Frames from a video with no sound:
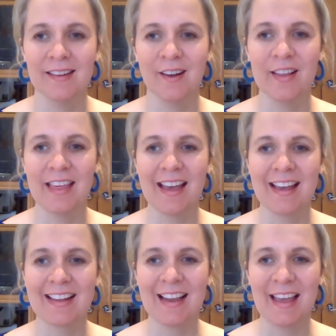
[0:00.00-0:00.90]
Hi
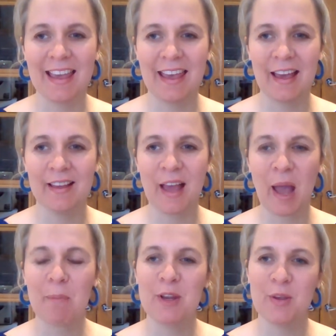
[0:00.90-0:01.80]
there, Claire here.
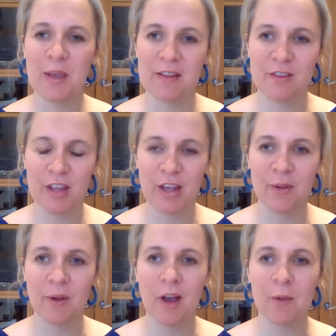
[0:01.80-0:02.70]
Happy New Year to
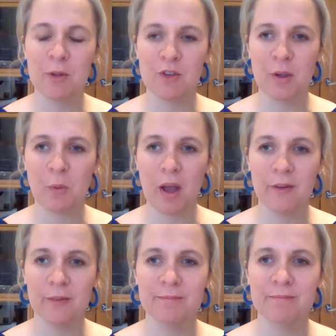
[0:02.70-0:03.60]
you. I hope you're doing
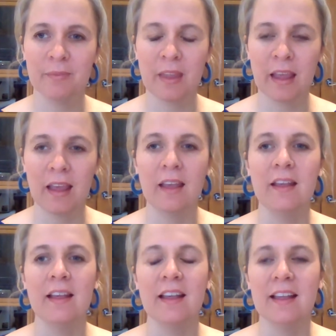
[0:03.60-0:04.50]
well.
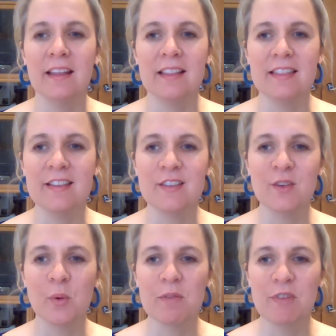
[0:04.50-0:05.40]
This is
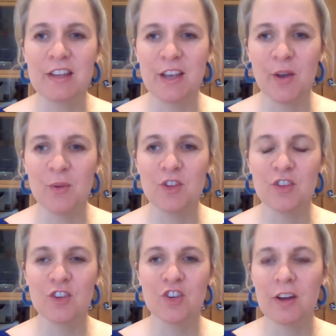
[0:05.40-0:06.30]
a quick video
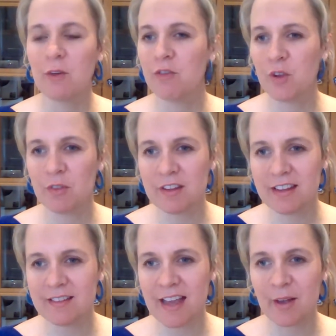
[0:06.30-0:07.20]
just to share a few of the
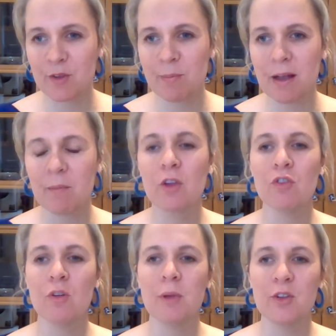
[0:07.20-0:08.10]
details about my
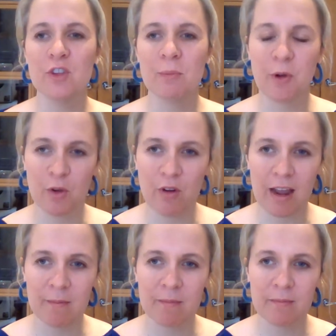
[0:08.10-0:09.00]
group coaching
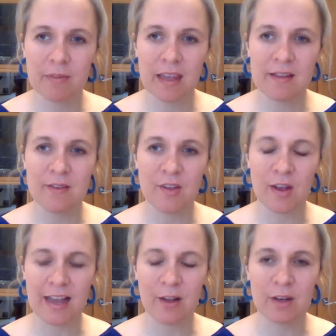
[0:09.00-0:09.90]
program, the
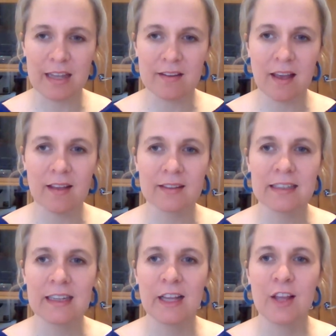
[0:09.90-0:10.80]
Inside Out Leader.
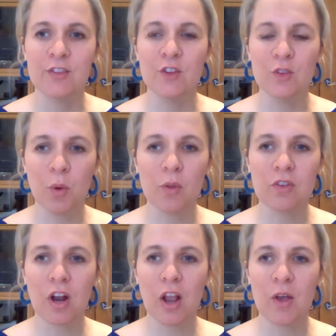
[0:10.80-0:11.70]
The doors
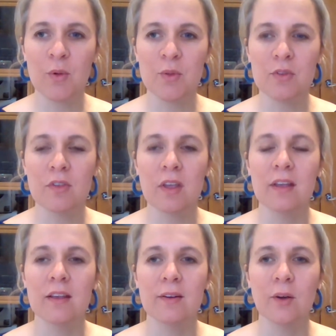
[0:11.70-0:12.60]
close
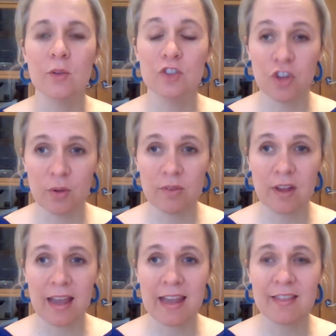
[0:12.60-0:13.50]
on
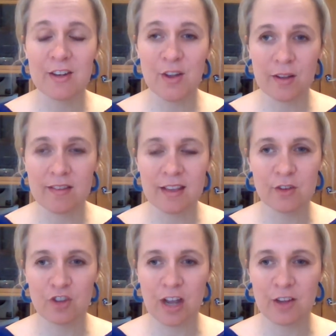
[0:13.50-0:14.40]
Tuesday, the 19th
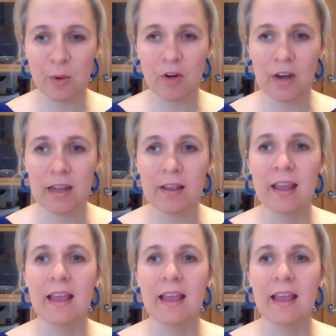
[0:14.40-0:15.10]
of January.